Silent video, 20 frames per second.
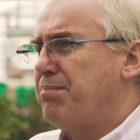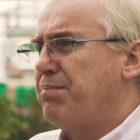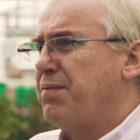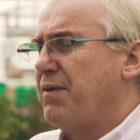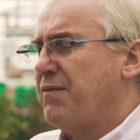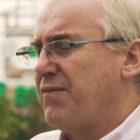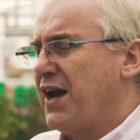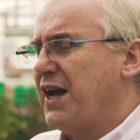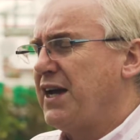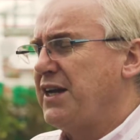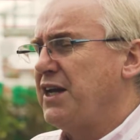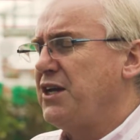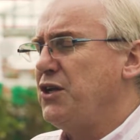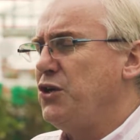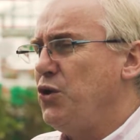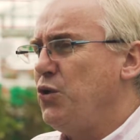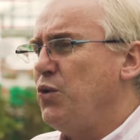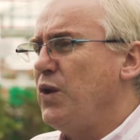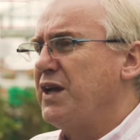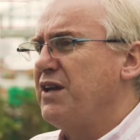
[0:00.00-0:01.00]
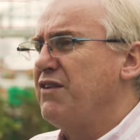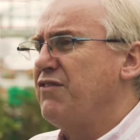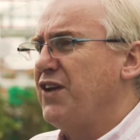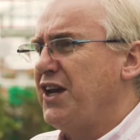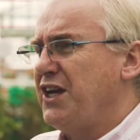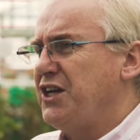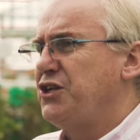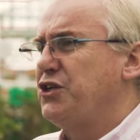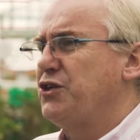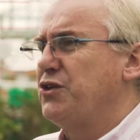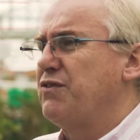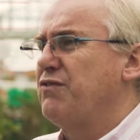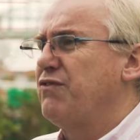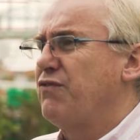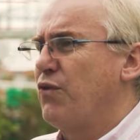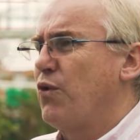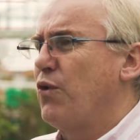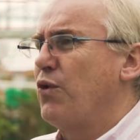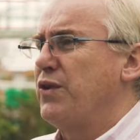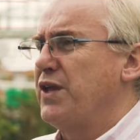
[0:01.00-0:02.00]
providing new innovation
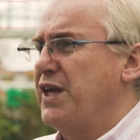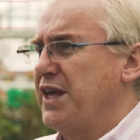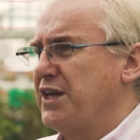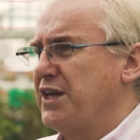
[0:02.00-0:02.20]
for the